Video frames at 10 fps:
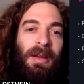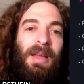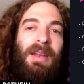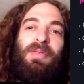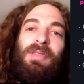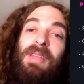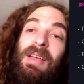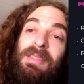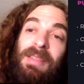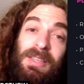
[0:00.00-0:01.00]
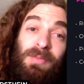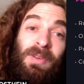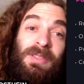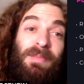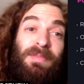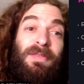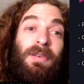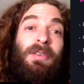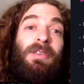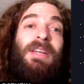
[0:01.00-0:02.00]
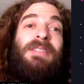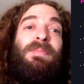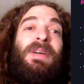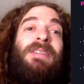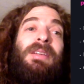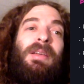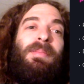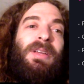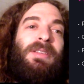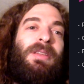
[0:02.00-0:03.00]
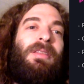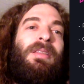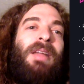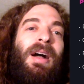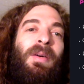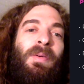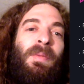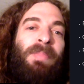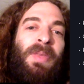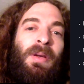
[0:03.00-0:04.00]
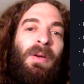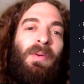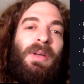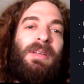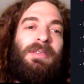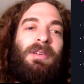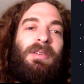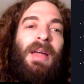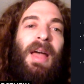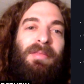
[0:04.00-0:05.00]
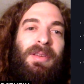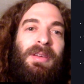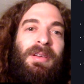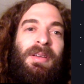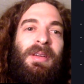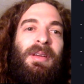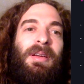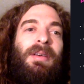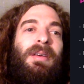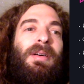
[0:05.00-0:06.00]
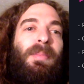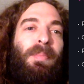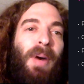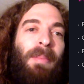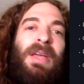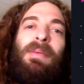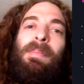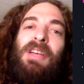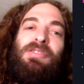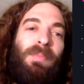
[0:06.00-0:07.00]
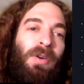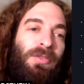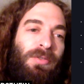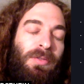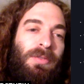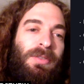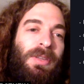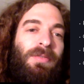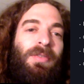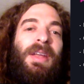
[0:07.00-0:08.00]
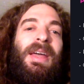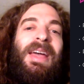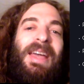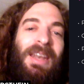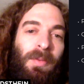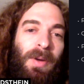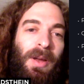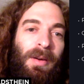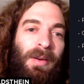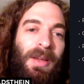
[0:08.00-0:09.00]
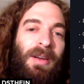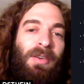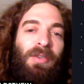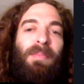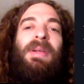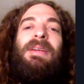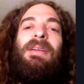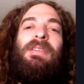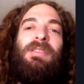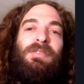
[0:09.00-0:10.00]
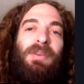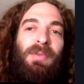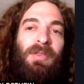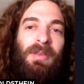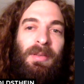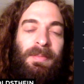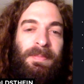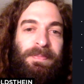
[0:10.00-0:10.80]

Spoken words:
And if we take this one step further, that basically means that now we can start having public mesh modules that run anywhere and are completely distributed.